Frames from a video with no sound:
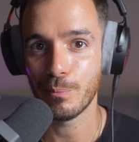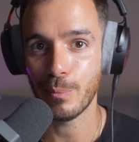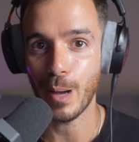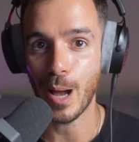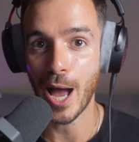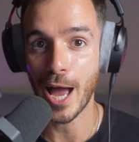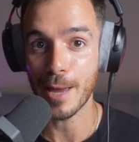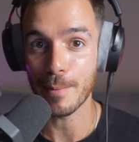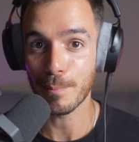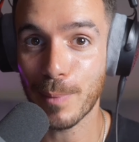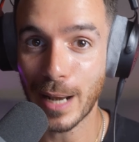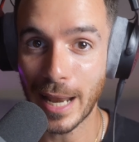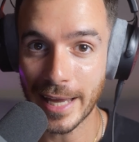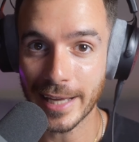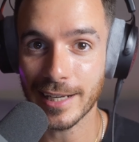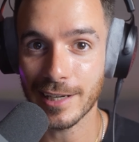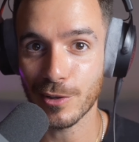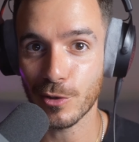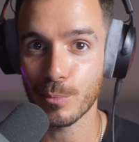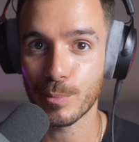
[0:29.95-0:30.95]
by
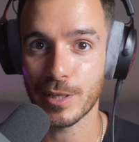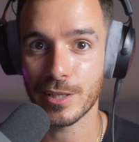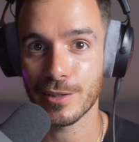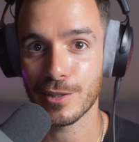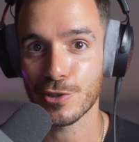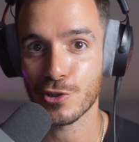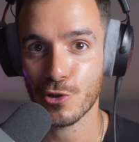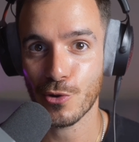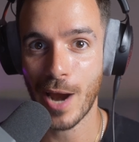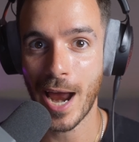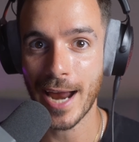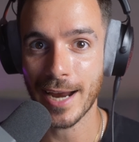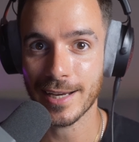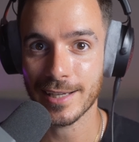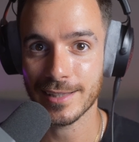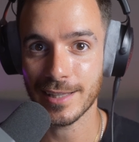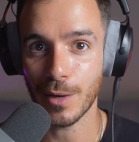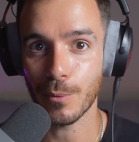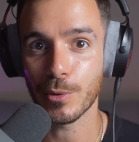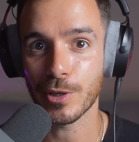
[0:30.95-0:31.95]
playing a little bit of the
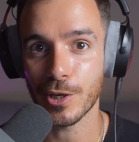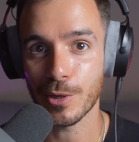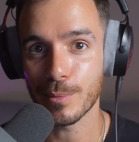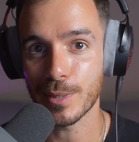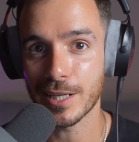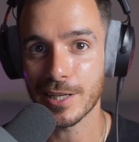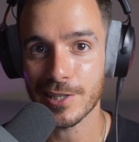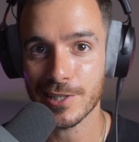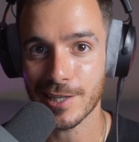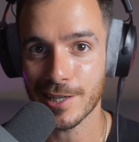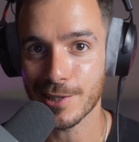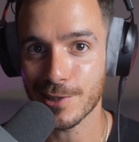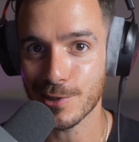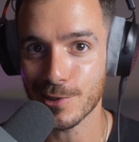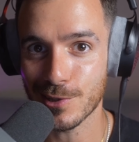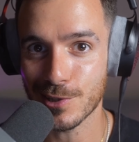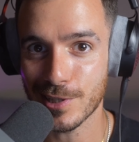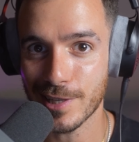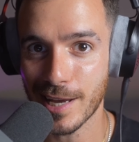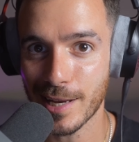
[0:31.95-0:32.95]
track that we're going to be listening
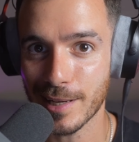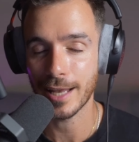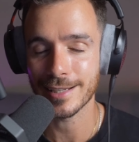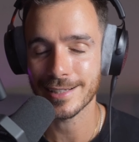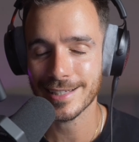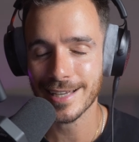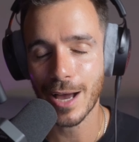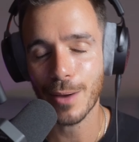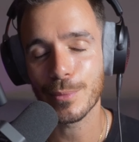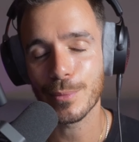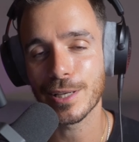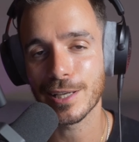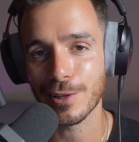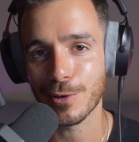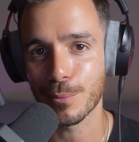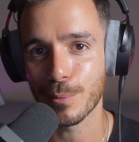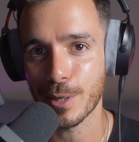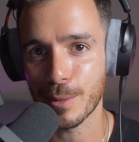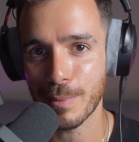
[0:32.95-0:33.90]
to today and tell me a little bit